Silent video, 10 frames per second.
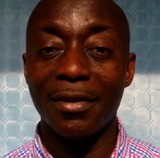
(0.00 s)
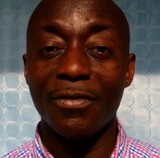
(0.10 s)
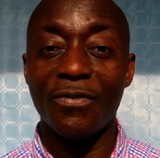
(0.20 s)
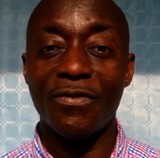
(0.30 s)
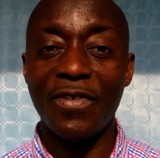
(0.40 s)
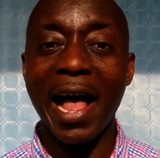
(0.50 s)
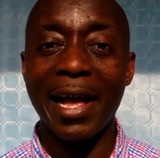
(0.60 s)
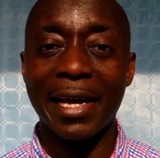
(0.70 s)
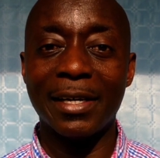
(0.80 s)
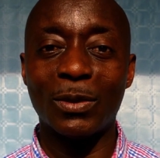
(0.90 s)
Fa
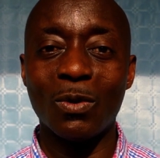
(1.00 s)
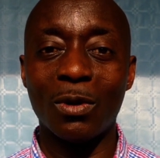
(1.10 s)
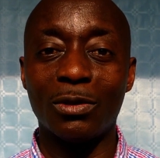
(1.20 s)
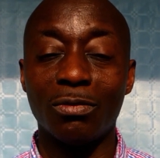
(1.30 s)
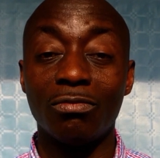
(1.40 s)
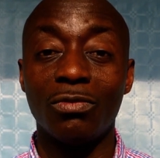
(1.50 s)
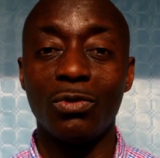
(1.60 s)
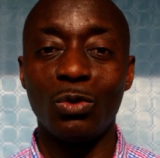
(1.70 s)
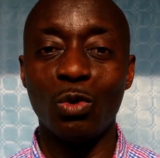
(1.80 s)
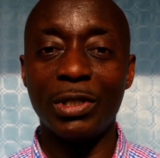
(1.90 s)
is what?
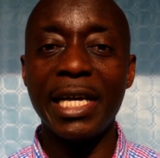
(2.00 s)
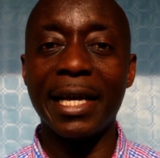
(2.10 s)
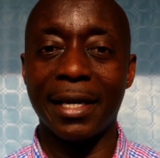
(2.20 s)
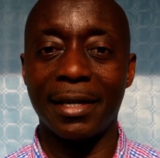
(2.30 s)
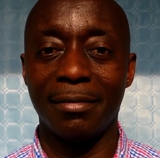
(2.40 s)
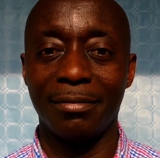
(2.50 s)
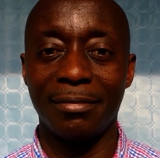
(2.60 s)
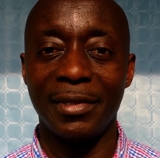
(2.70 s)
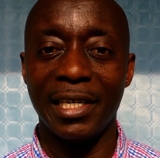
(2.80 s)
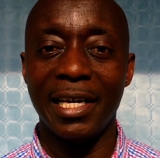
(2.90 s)
To take.
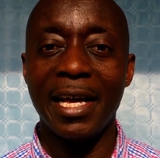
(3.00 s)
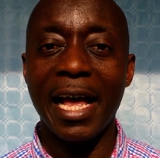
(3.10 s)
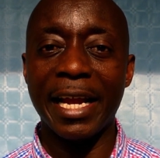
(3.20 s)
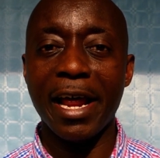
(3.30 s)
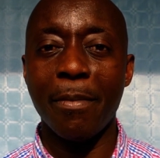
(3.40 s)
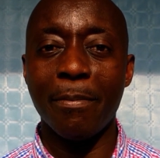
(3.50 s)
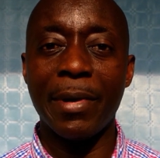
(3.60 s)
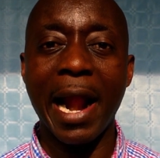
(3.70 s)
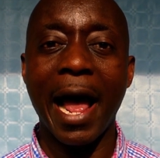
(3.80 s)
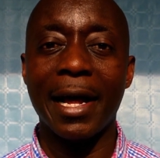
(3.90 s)
And then
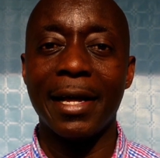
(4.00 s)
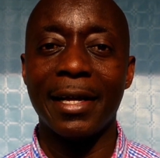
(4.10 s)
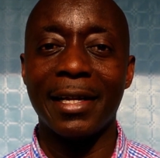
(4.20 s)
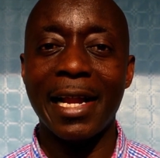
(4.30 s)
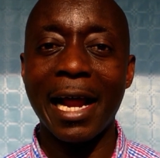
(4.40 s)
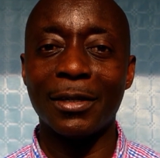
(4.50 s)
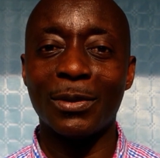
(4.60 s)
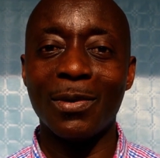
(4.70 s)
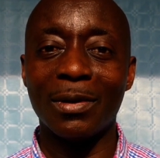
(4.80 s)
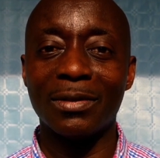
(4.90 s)
bra, that is
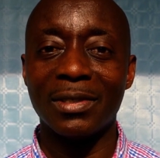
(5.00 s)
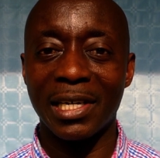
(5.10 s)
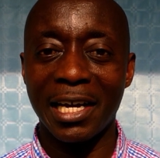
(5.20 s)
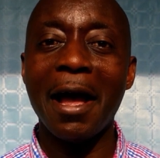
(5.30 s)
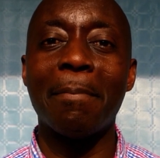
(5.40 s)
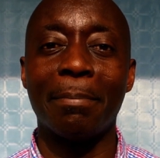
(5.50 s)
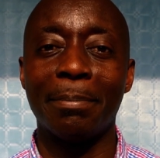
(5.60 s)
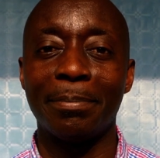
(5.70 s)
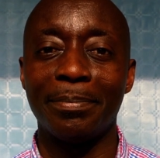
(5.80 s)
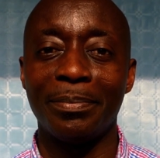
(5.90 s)
what? Come.
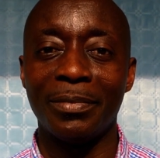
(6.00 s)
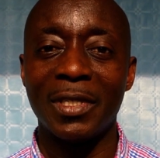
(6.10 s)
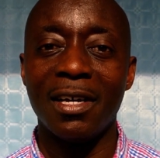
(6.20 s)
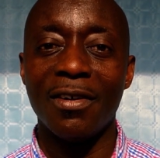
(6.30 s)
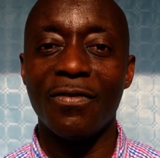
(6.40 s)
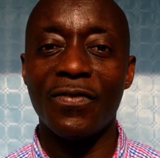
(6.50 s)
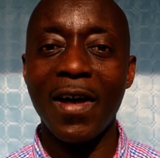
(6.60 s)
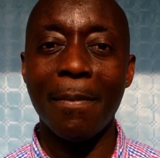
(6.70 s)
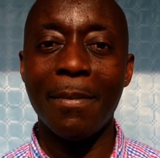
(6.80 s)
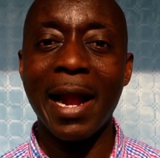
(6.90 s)

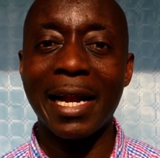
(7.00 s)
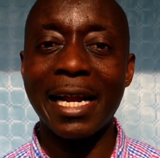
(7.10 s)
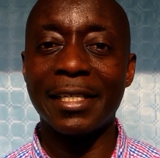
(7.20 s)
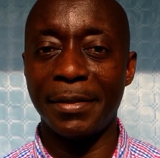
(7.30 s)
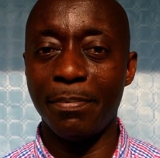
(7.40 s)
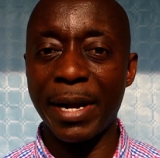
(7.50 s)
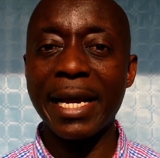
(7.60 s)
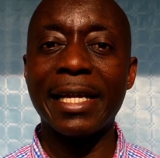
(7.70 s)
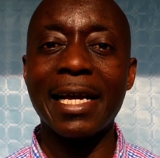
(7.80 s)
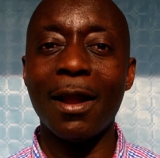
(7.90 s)
Fa bra, that is bring
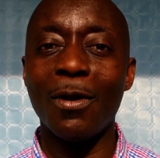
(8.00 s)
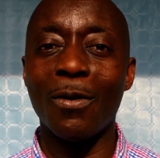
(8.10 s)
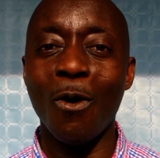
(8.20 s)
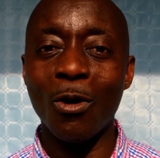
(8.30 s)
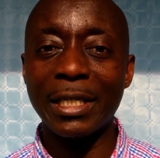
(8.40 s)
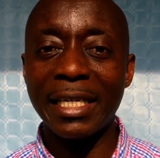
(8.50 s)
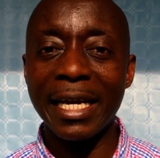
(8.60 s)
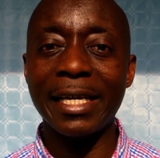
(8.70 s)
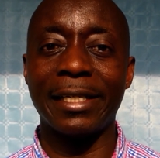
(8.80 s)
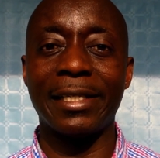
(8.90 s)
it along or
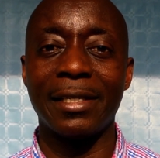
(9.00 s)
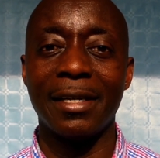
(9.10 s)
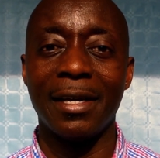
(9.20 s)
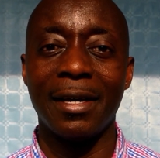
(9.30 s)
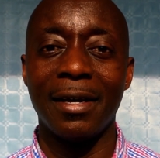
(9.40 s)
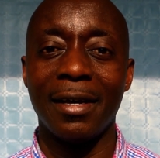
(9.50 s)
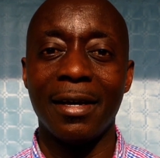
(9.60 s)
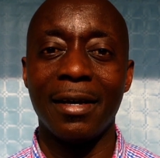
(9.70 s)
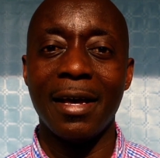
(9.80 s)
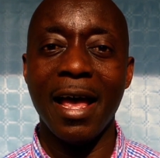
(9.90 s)
take it
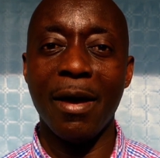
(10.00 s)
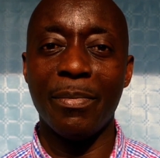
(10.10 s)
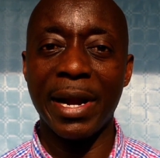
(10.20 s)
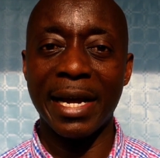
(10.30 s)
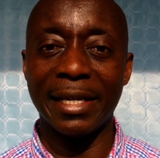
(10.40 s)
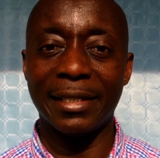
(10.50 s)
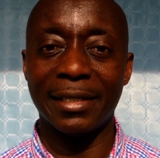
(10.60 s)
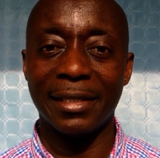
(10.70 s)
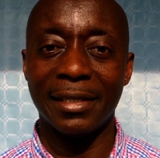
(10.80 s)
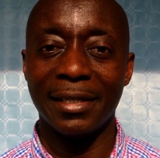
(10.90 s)
and bring it.